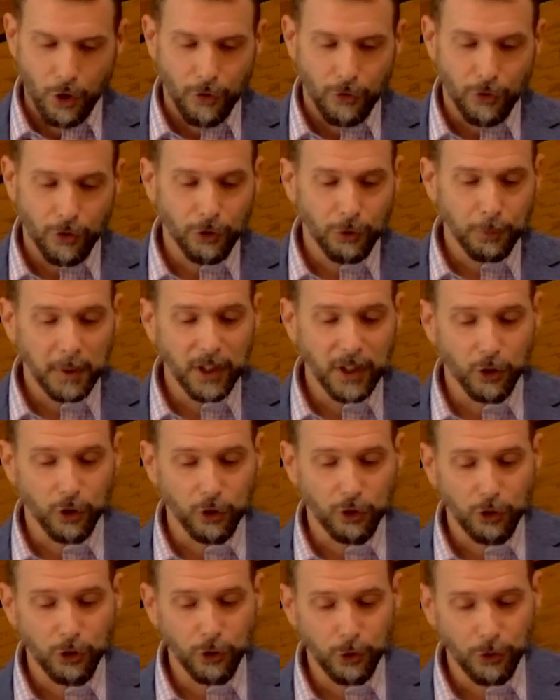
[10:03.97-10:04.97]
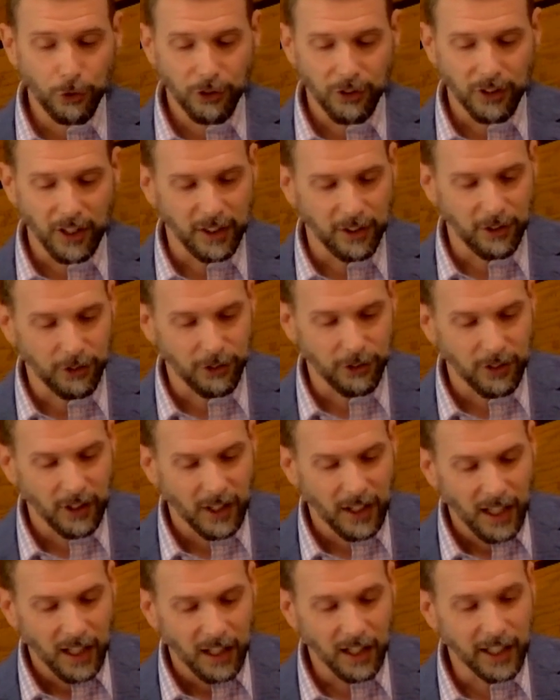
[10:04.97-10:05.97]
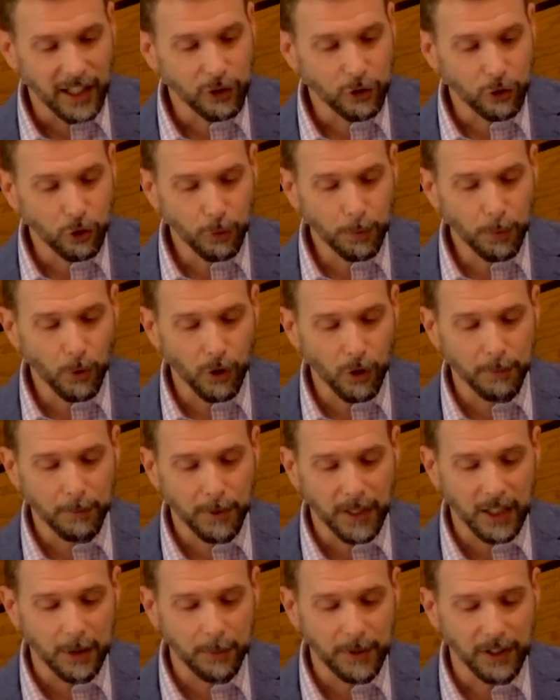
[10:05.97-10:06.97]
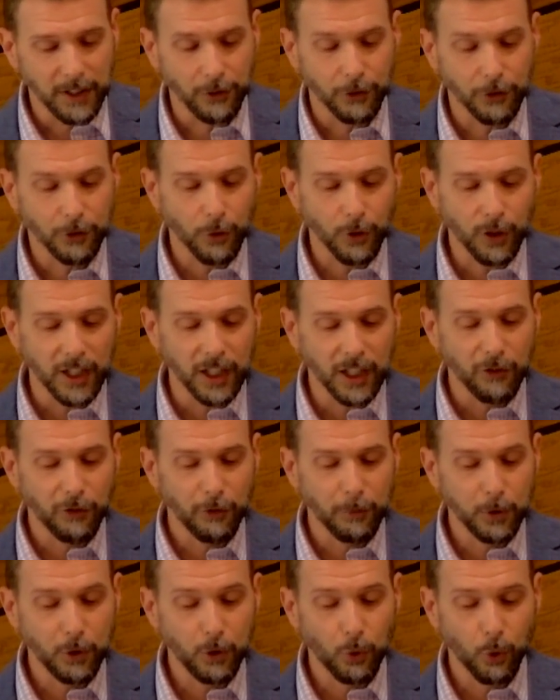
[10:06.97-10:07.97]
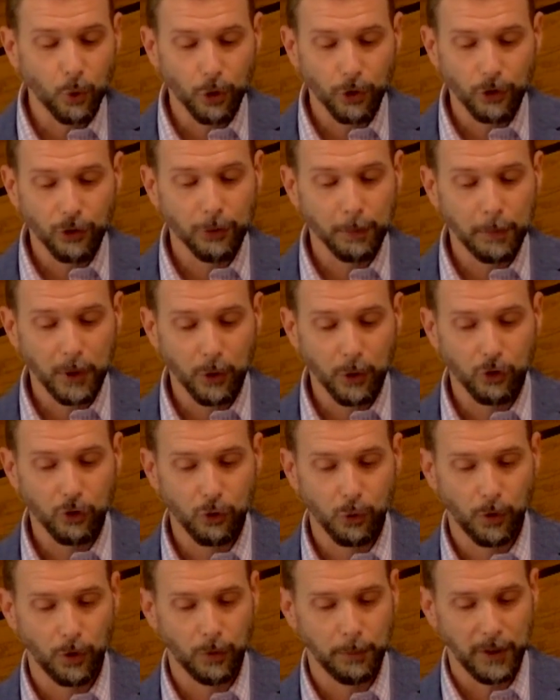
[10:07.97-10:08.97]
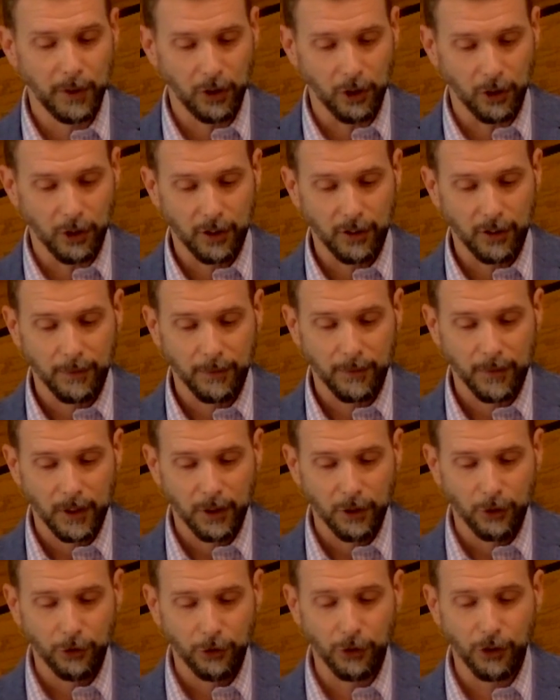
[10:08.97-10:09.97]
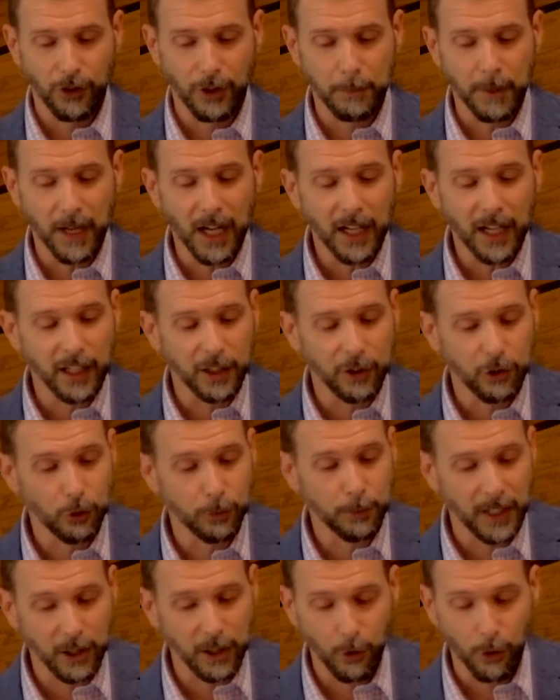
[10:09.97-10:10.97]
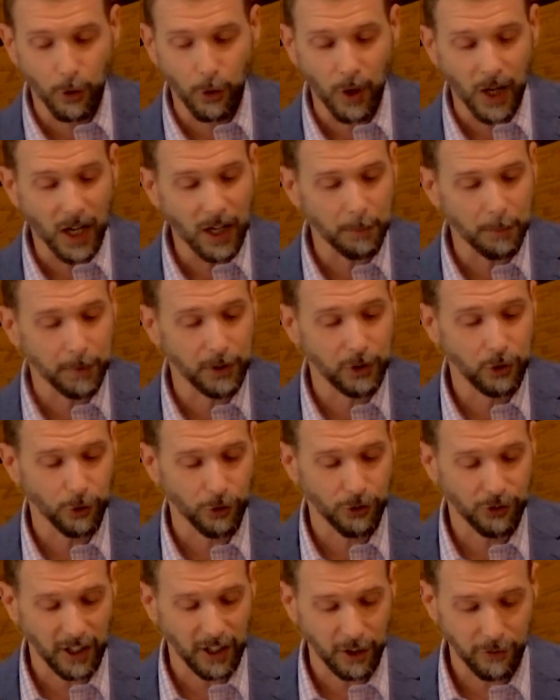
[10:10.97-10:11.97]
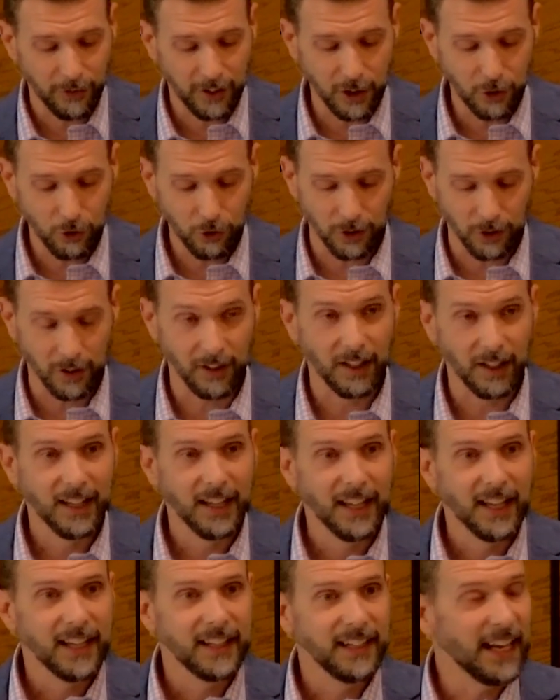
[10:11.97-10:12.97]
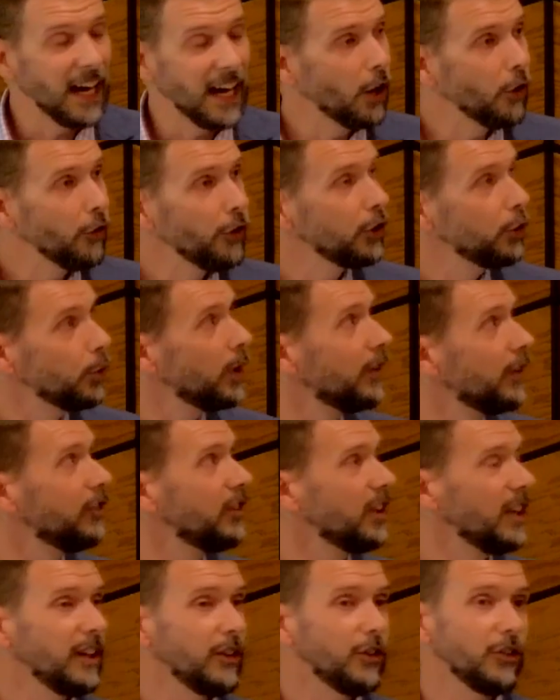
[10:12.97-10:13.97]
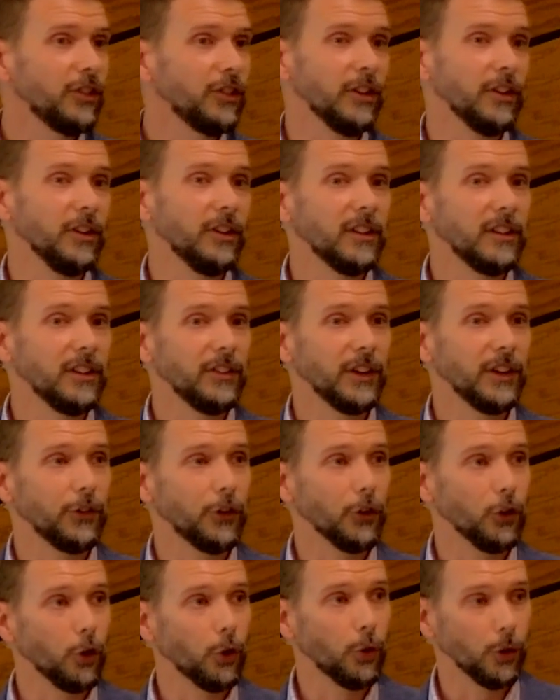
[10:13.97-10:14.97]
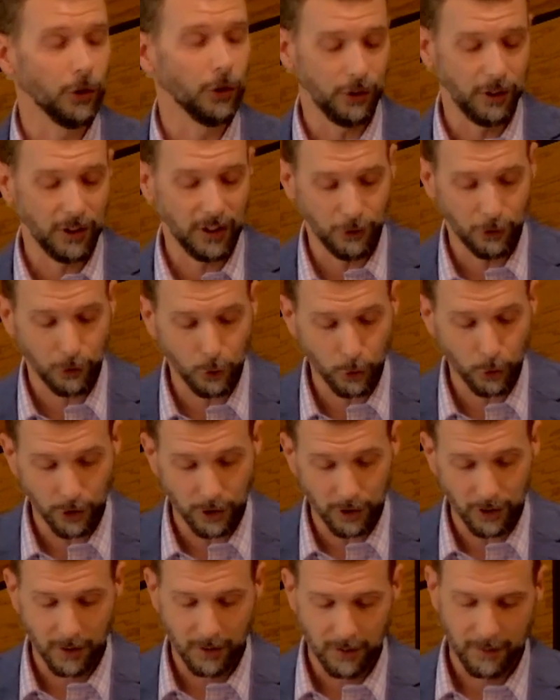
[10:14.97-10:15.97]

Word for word: 1 Peter 2 says, like newborn babies, crave pure spiritual milk, so that by it you may grow up in your salvation, now that you have tasted that the Lord is good.